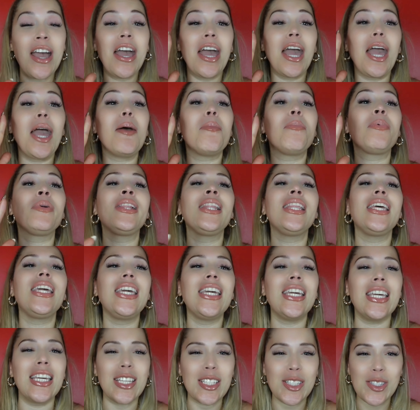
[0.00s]
And
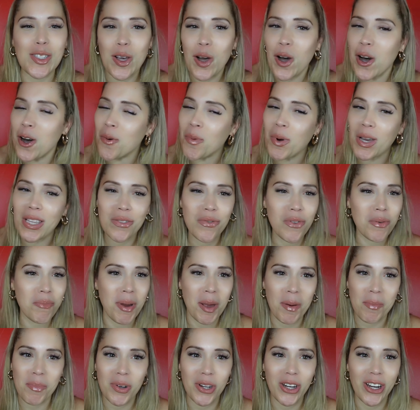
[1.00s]
please always
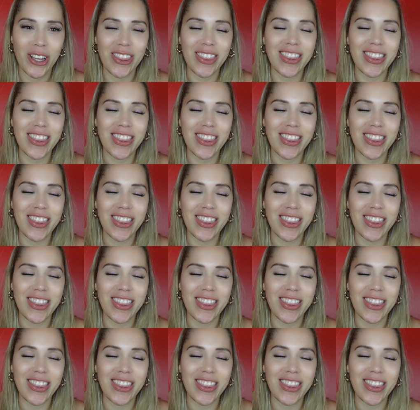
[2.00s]
remember